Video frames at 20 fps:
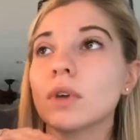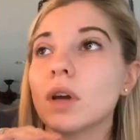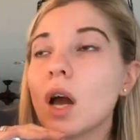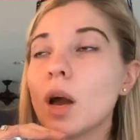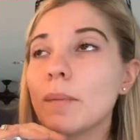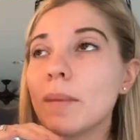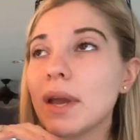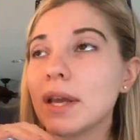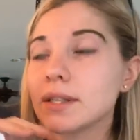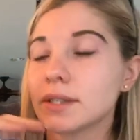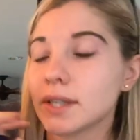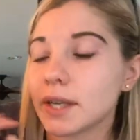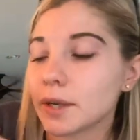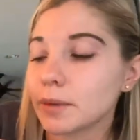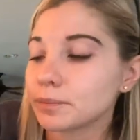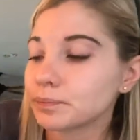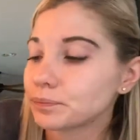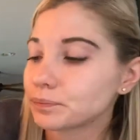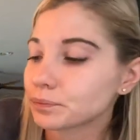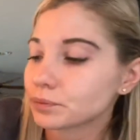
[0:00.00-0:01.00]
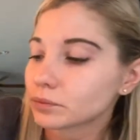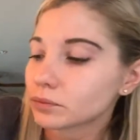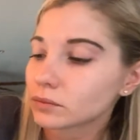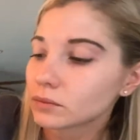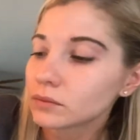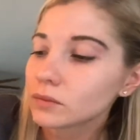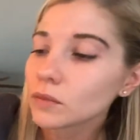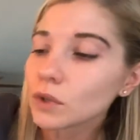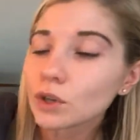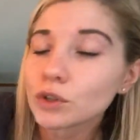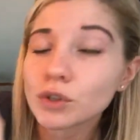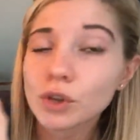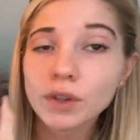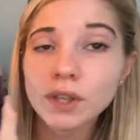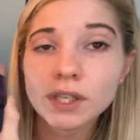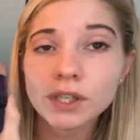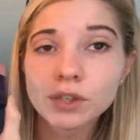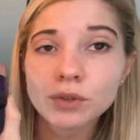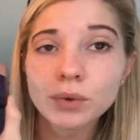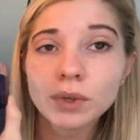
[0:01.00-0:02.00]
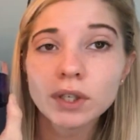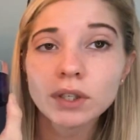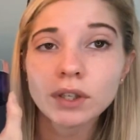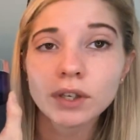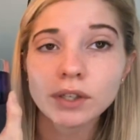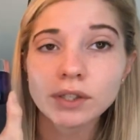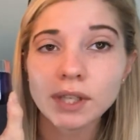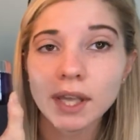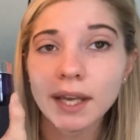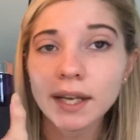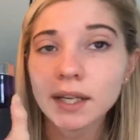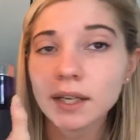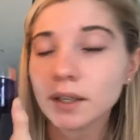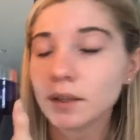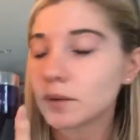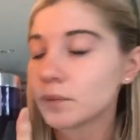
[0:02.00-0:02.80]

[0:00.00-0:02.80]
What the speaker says: amazing. So this is what it looks like.